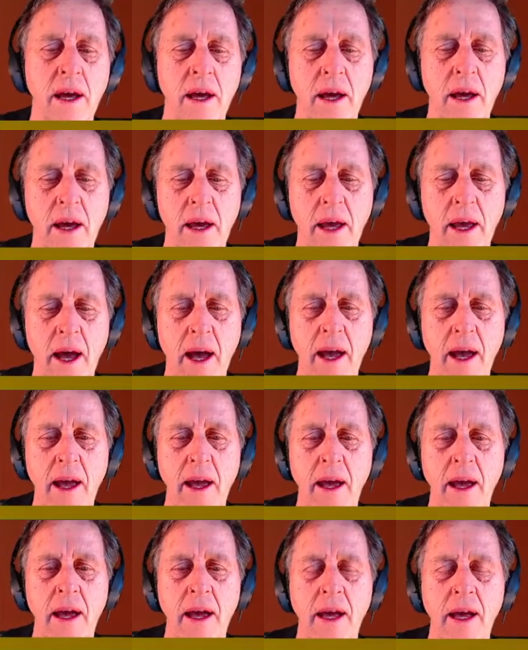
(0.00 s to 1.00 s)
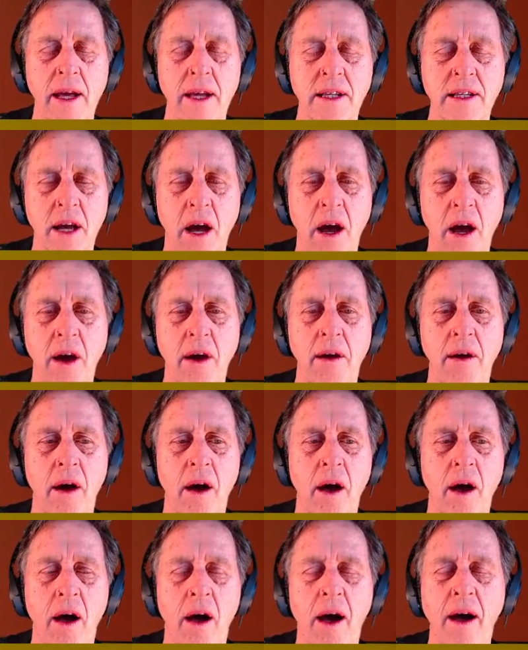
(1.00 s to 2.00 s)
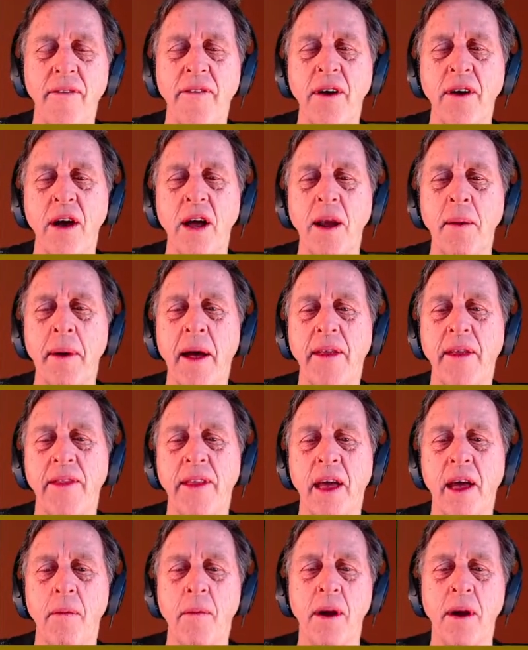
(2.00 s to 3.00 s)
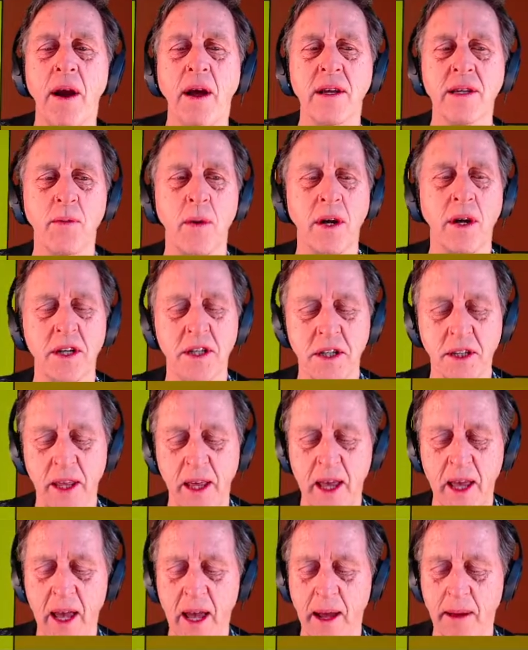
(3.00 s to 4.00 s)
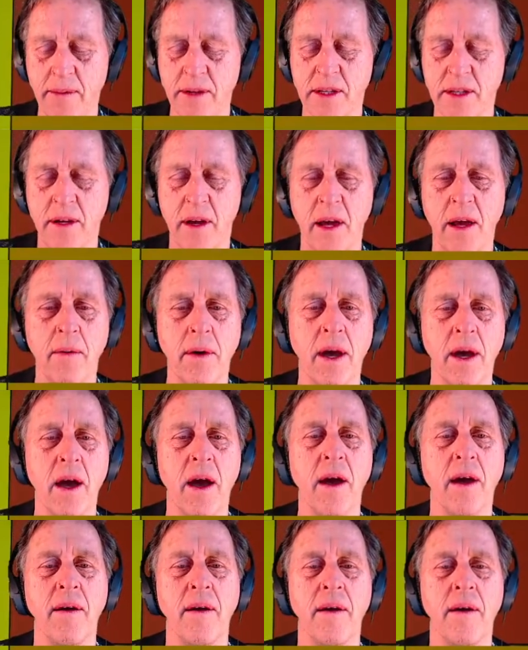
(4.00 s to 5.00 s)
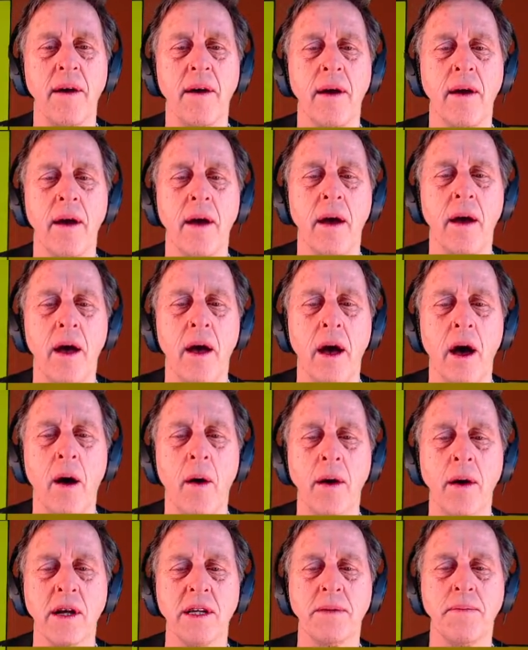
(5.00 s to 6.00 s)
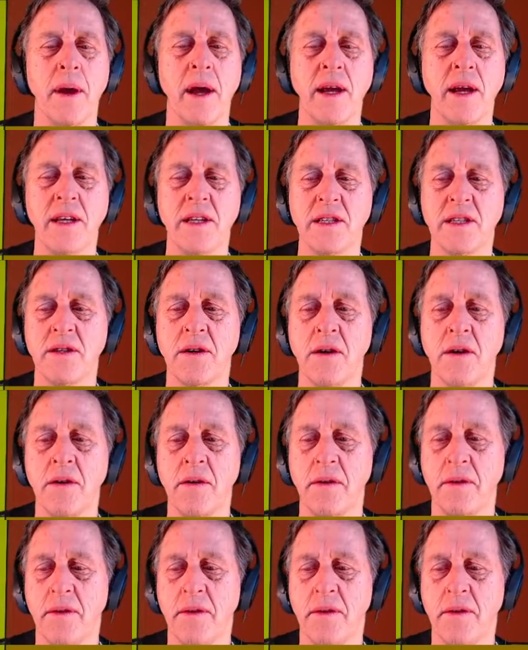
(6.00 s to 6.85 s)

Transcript: Okay, so I forgot about that when I was watching the game. So here we go. I'll explain soon.